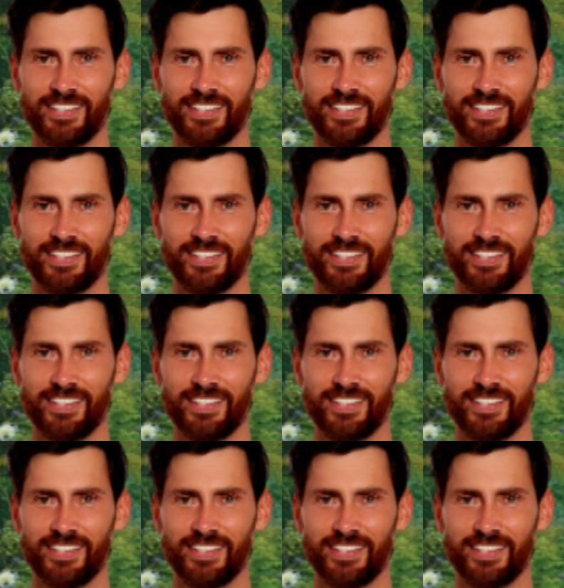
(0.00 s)

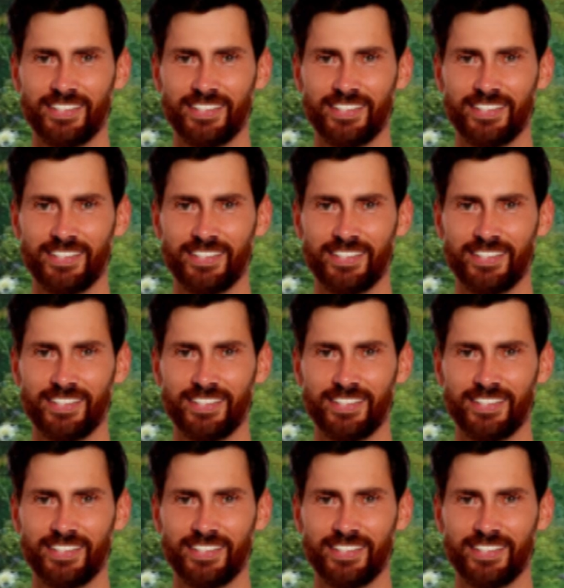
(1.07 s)

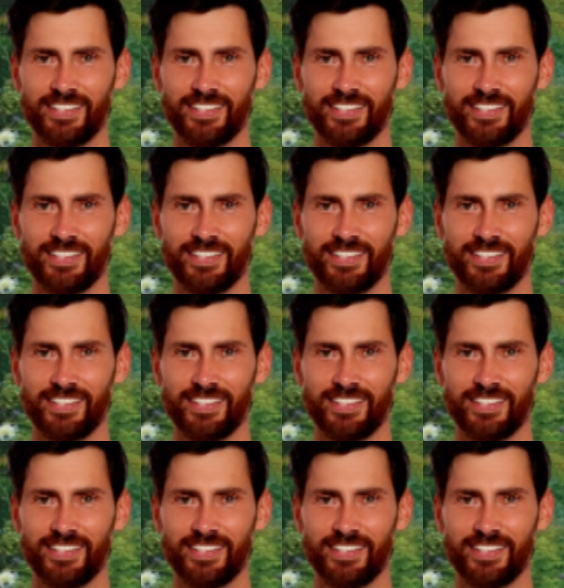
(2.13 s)

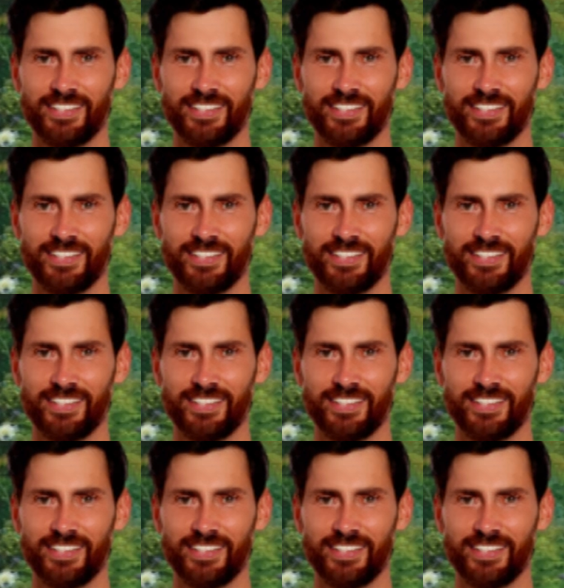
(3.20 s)

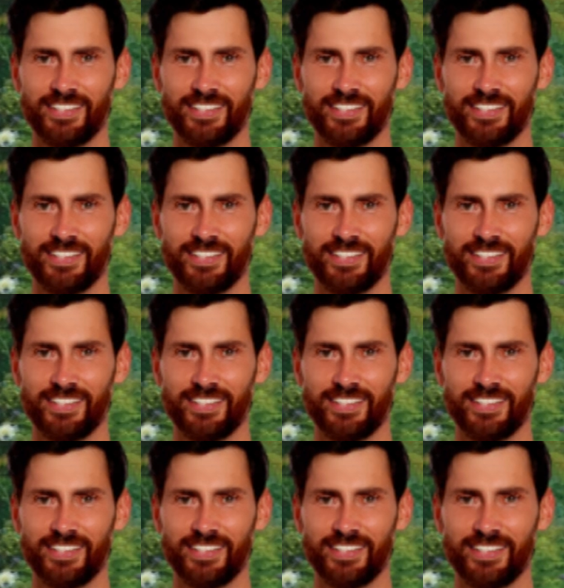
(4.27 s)

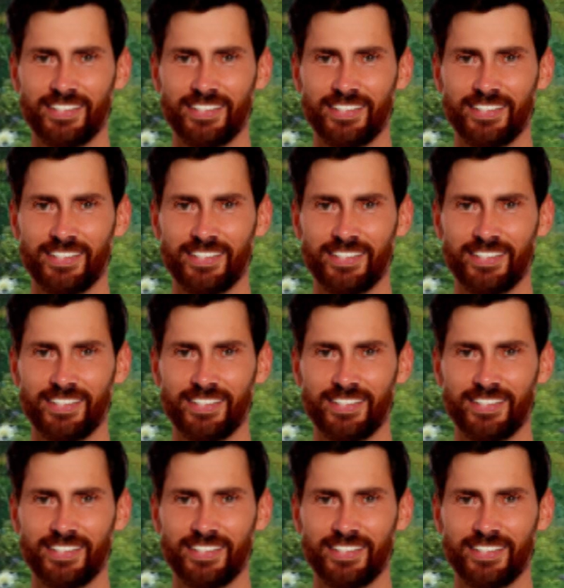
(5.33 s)
The face doesn't move, so there is nothing to read.